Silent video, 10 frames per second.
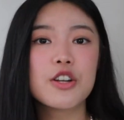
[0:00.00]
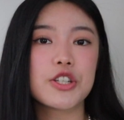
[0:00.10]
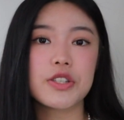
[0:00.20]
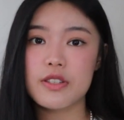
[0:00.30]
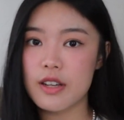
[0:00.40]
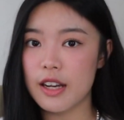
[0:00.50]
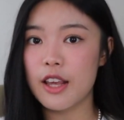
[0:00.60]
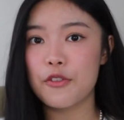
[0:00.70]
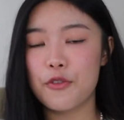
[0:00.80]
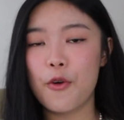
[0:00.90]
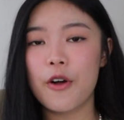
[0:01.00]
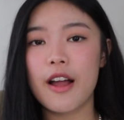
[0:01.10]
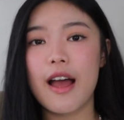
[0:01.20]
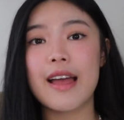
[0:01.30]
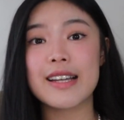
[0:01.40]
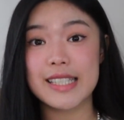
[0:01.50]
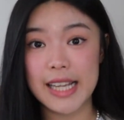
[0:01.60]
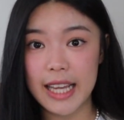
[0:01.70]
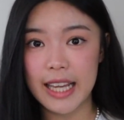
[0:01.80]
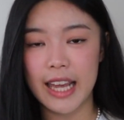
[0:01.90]
just studying for and
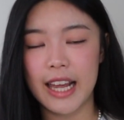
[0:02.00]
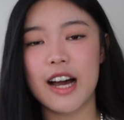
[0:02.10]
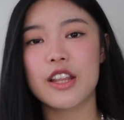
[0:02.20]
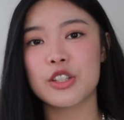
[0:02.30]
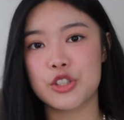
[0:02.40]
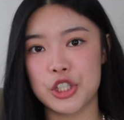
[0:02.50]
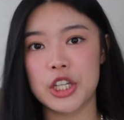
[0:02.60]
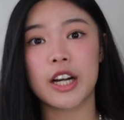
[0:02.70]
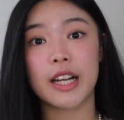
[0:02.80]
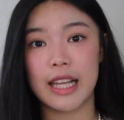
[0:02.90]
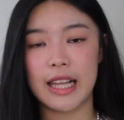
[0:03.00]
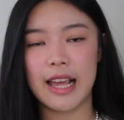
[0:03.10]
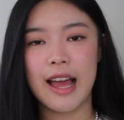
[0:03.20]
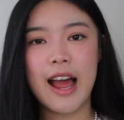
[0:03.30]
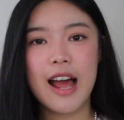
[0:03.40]
taking the GRE.